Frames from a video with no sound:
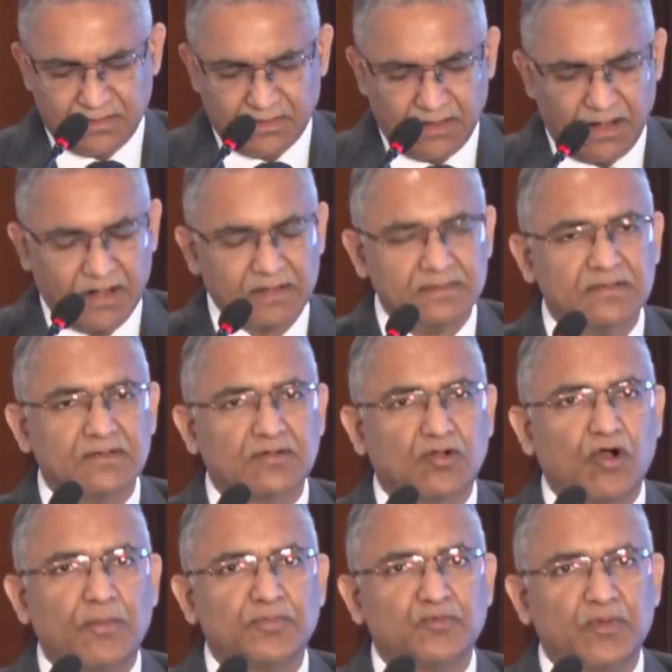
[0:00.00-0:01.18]
at the
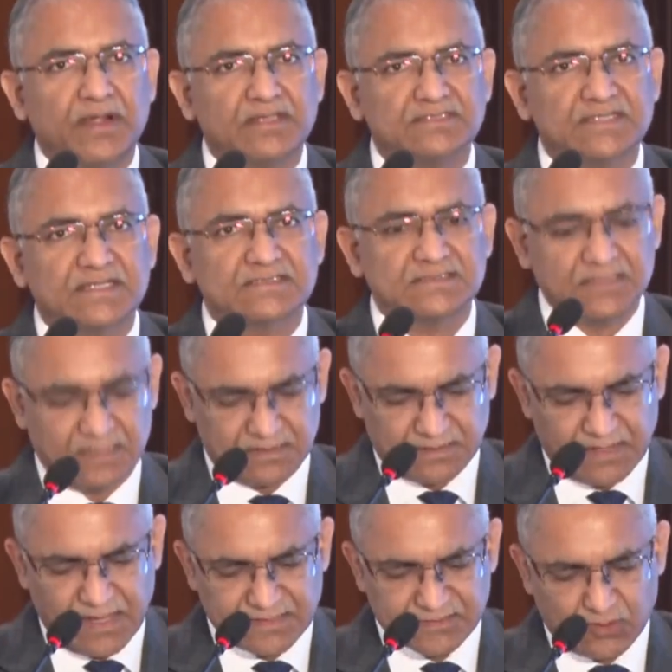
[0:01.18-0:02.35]
COP26 in
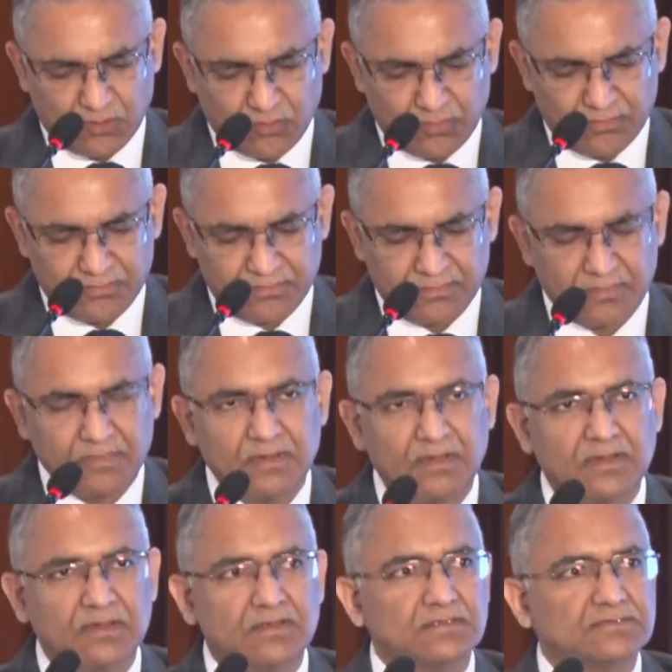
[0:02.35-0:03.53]
Glasgow.
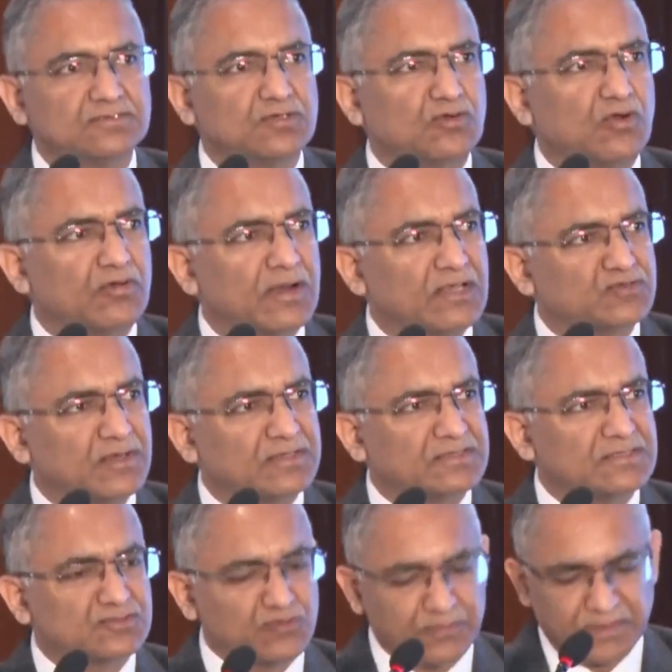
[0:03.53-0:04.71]
So
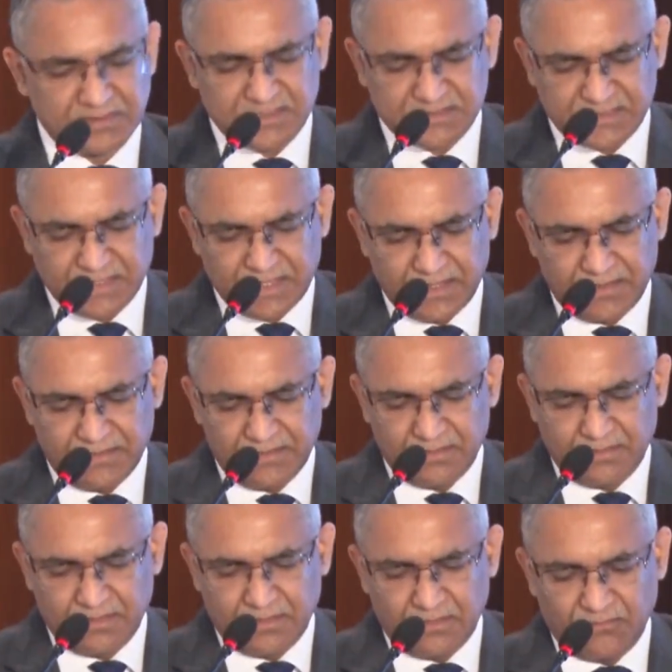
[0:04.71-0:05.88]
congratulations to
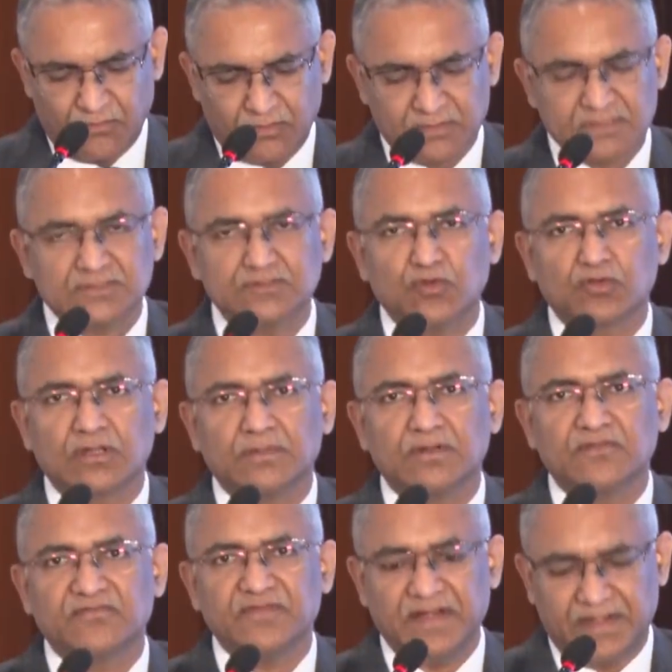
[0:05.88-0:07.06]
BCCI for this notable
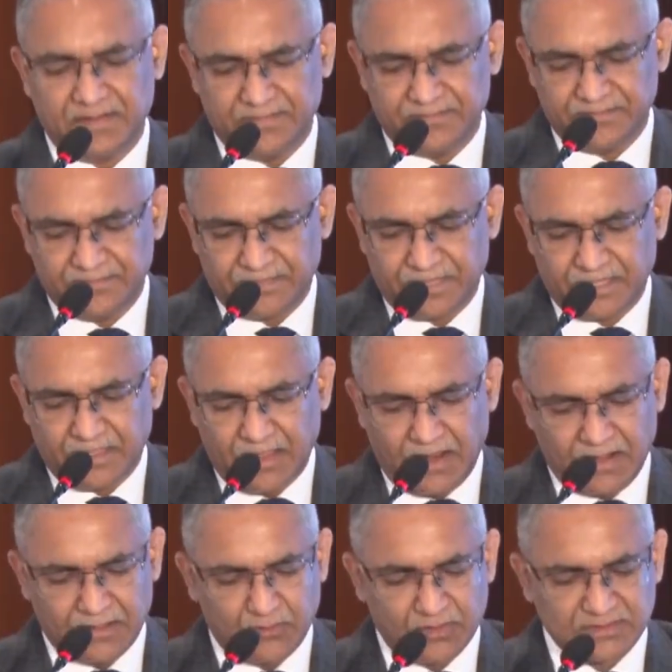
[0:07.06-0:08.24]
feat
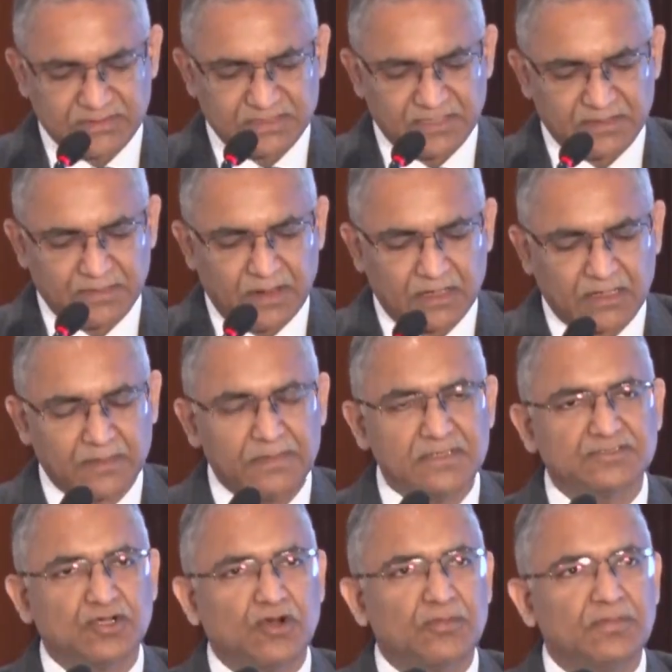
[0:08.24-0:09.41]
and doing such a remarkable
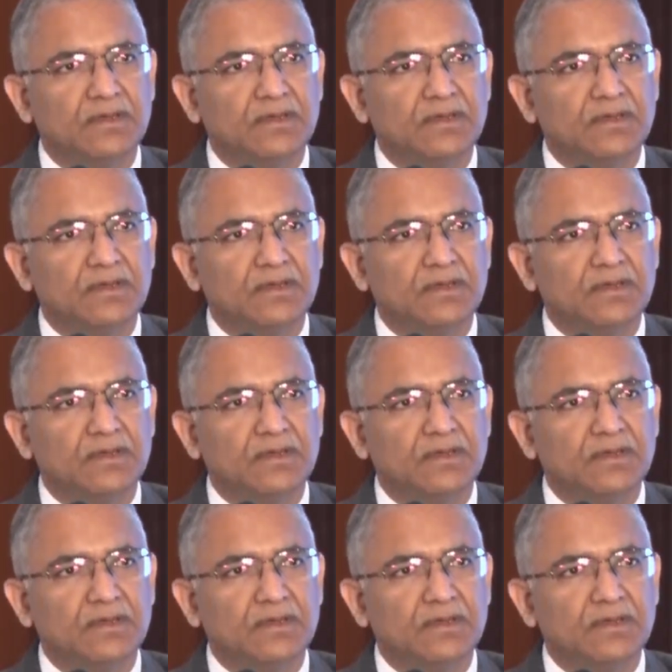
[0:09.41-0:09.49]
job